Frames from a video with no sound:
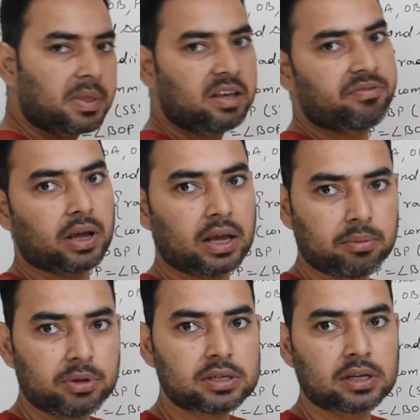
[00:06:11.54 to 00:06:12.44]
if
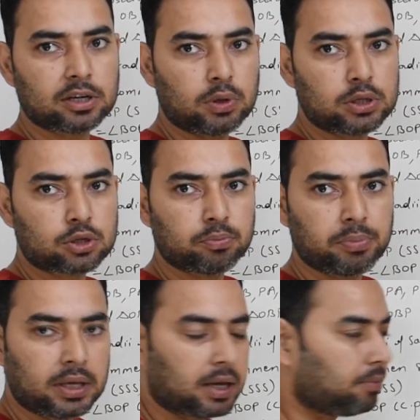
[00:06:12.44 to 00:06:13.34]
AM is equals to
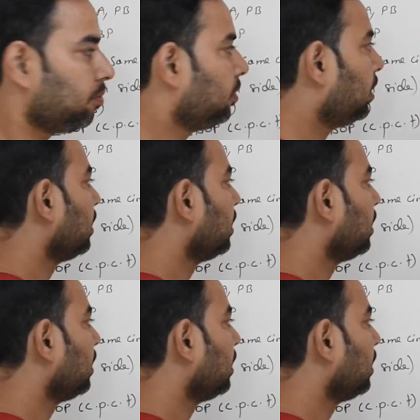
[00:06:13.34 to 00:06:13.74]
BM,